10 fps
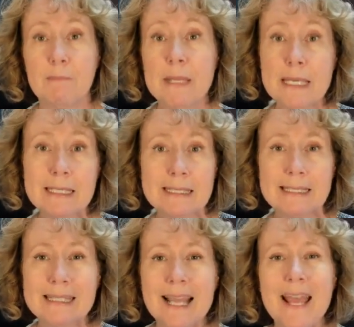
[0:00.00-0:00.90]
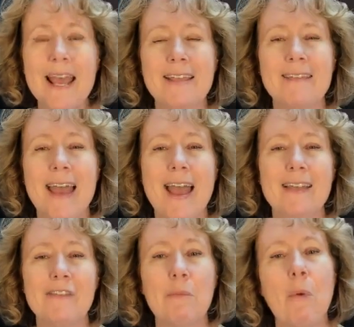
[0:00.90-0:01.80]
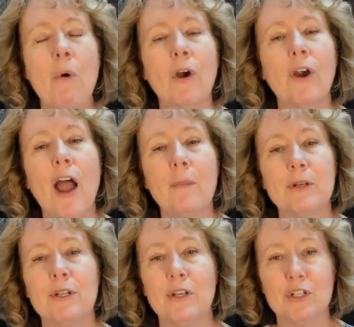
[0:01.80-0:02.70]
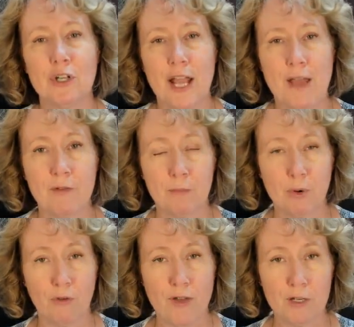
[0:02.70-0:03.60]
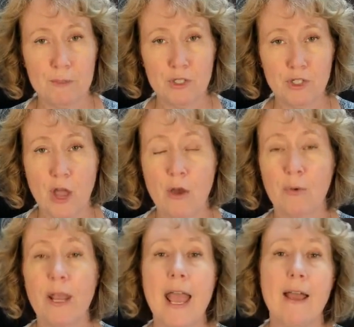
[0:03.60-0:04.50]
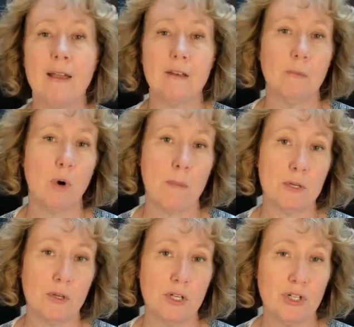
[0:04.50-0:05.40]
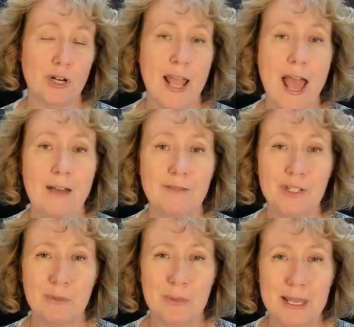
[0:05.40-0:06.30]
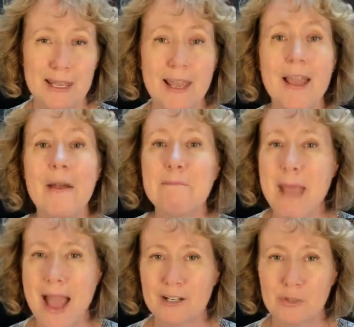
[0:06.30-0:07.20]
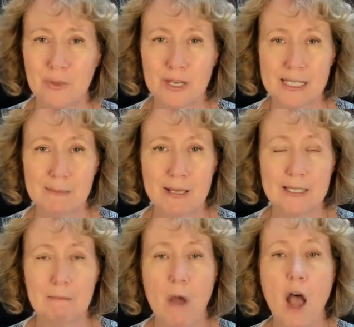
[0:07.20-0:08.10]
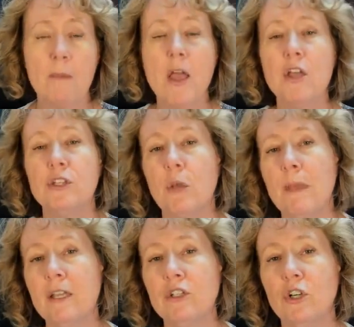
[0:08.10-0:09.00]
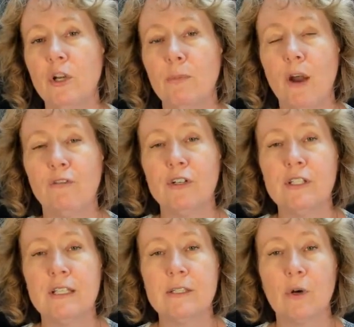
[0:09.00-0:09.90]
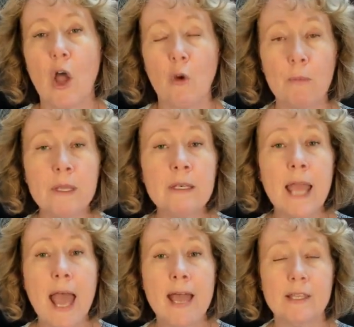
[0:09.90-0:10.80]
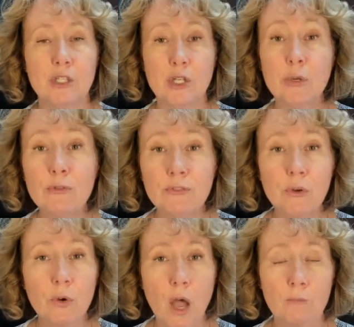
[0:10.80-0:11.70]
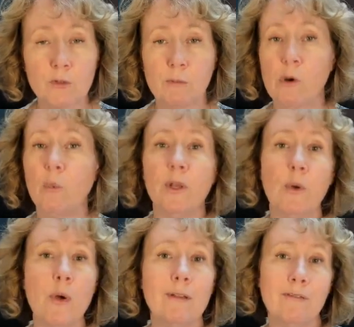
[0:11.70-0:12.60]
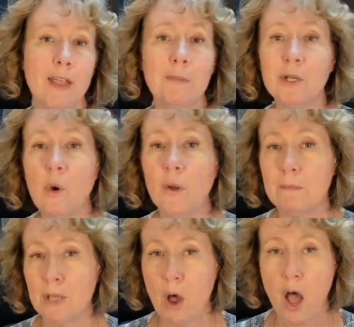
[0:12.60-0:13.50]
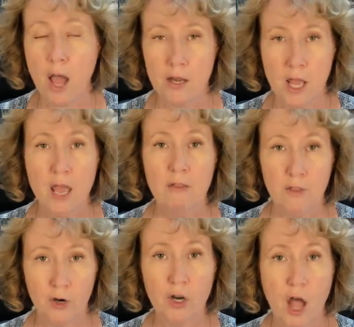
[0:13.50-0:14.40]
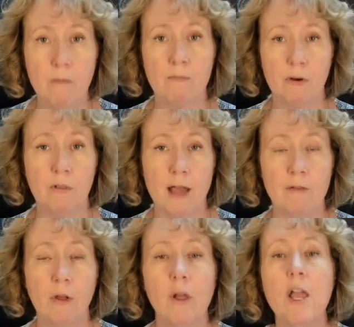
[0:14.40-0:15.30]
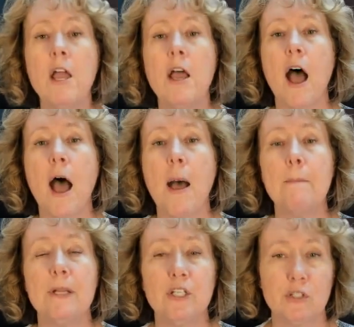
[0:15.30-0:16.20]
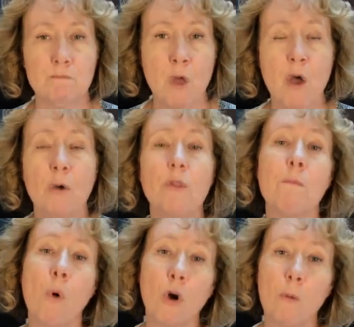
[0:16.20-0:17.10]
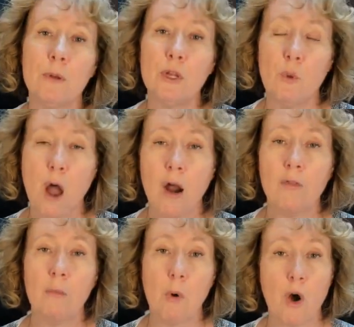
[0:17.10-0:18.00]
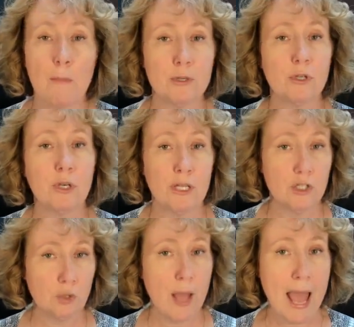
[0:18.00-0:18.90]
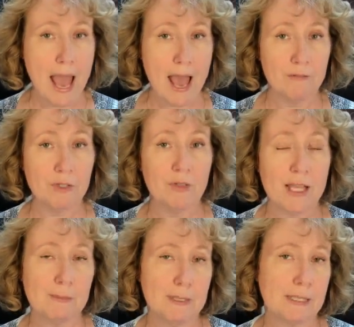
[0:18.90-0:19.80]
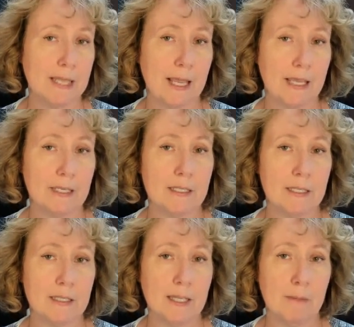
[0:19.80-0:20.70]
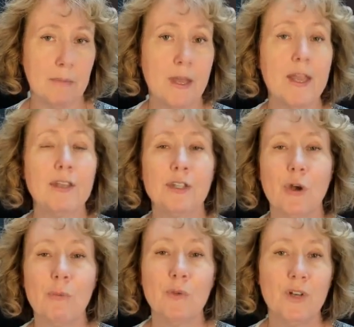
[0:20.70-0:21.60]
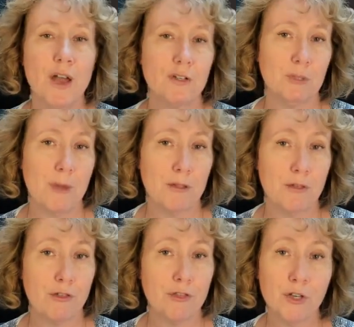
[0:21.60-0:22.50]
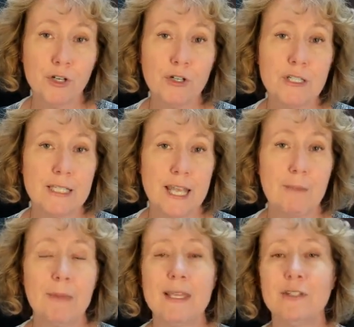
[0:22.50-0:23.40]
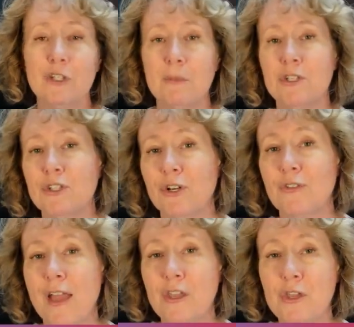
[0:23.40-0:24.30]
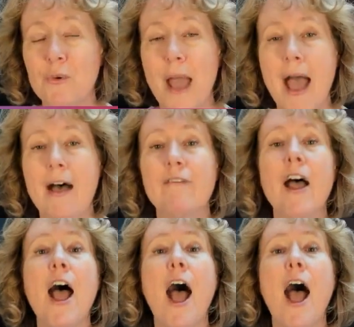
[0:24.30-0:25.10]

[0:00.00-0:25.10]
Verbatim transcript: pieces, then the more opportunities you're going to have your profile to be shown and more opportunities you're going to have to be matched with an expecting mom. So making sure your preferences are open as you feel comfortable. We don't want a family going beyond their comfort level, uh, but just know the more open you are, the more opportunities you'll have. So that's my second tip. So moving on to my third tip is to be sure that you have